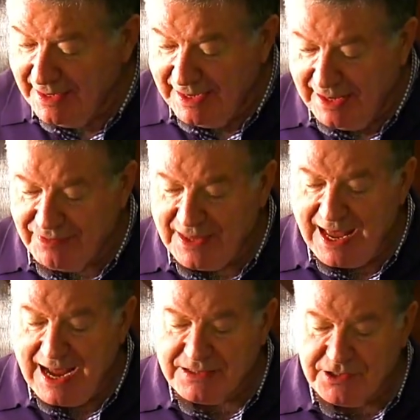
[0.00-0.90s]
in their
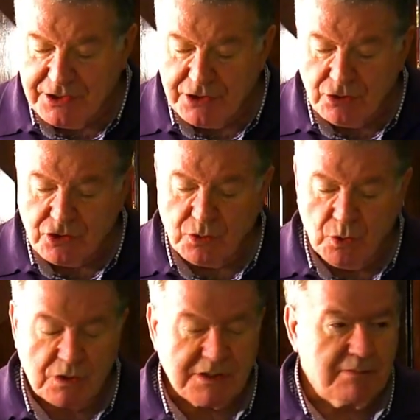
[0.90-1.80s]
attitude
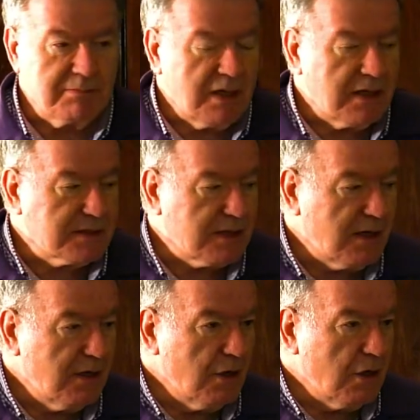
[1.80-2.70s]
towards the murder
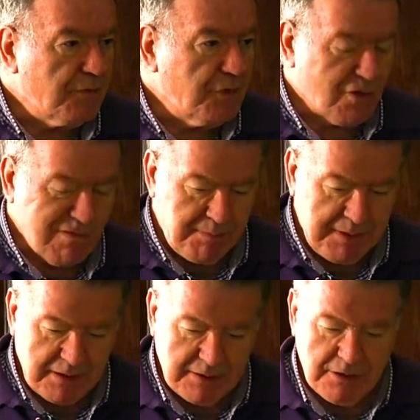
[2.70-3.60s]
of
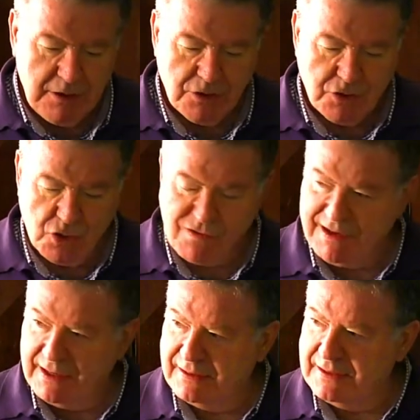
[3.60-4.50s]
European Jewry.
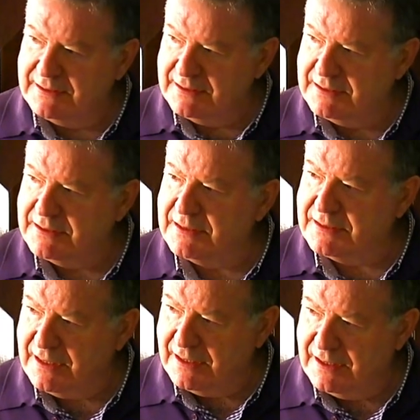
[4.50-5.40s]
Now, this
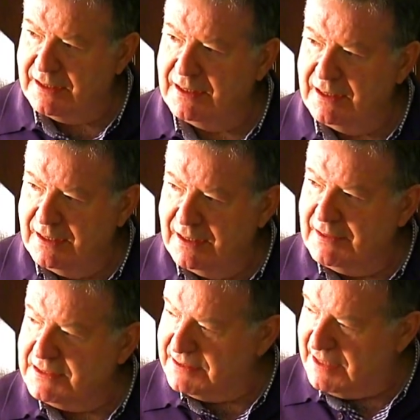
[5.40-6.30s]

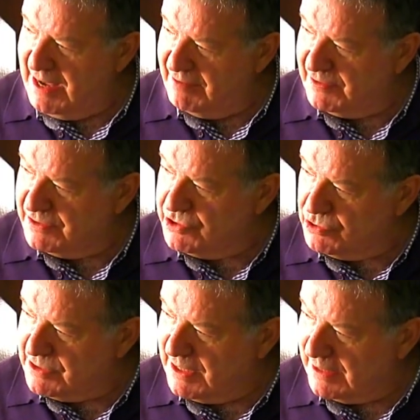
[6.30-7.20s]
is a
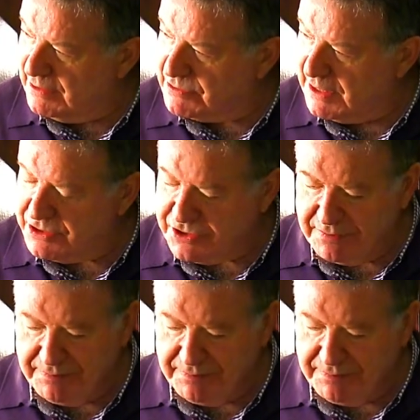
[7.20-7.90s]
heavy-duty accusation.